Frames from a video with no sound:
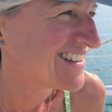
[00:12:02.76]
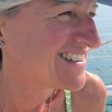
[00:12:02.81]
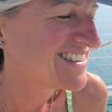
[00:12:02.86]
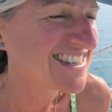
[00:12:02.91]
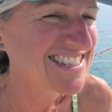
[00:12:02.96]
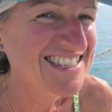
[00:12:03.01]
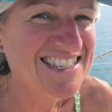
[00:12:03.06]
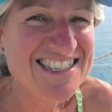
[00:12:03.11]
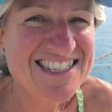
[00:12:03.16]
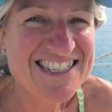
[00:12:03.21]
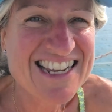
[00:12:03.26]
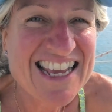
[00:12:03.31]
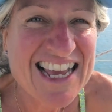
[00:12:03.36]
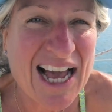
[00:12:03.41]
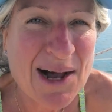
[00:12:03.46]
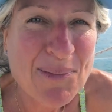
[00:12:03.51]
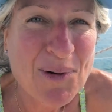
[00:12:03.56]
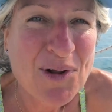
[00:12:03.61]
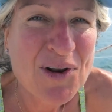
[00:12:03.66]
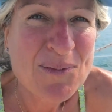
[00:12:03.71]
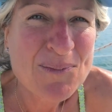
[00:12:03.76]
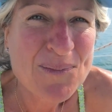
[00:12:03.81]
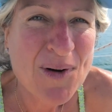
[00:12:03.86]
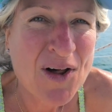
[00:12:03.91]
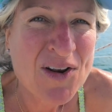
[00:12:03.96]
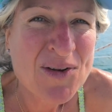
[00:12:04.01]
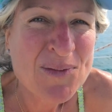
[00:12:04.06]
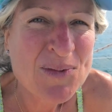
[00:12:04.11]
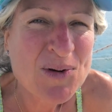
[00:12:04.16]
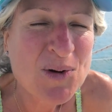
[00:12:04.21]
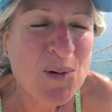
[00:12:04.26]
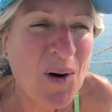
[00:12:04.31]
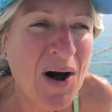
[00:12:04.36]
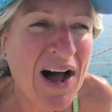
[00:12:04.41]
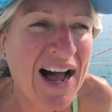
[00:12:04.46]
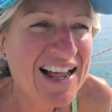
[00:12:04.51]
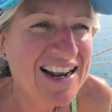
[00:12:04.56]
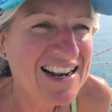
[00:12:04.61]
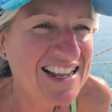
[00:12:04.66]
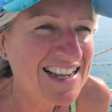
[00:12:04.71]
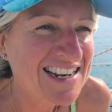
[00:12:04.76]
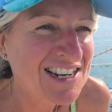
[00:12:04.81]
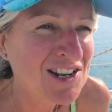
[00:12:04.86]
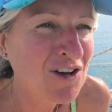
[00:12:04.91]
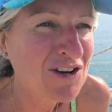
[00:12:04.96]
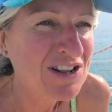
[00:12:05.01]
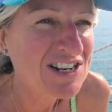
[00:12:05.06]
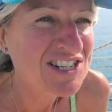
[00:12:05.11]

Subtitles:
Just sneak up on them quietly and not